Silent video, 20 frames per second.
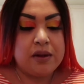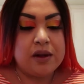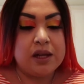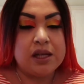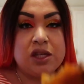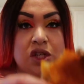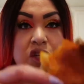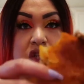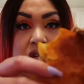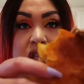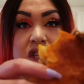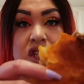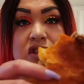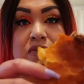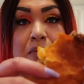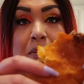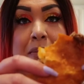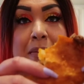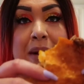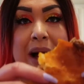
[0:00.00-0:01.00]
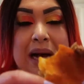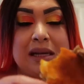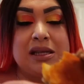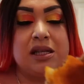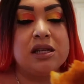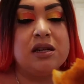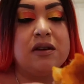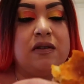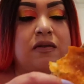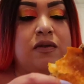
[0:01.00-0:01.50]
This shit is
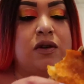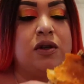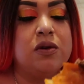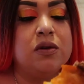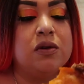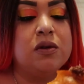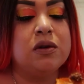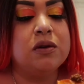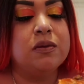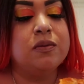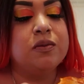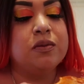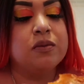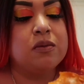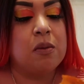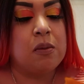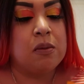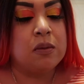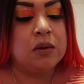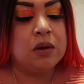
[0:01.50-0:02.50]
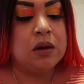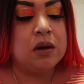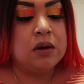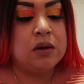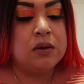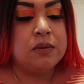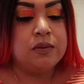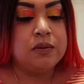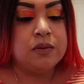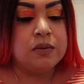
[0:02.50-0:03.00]
massive, dude.
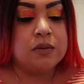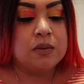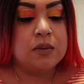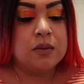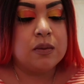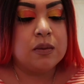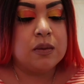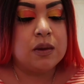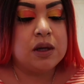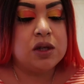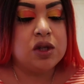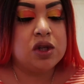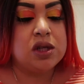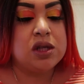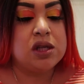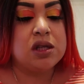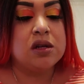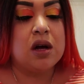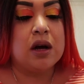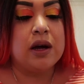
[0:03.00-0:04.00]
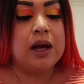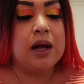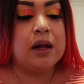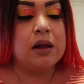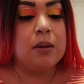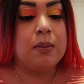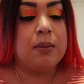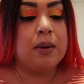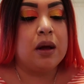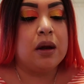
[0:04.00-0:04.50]
This shit's soggy
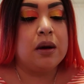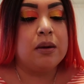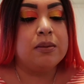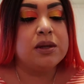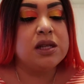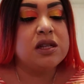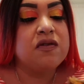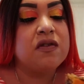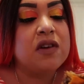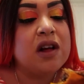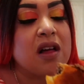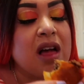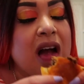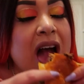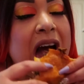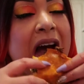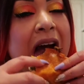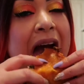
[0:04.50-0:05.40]
at the bottom as fuck.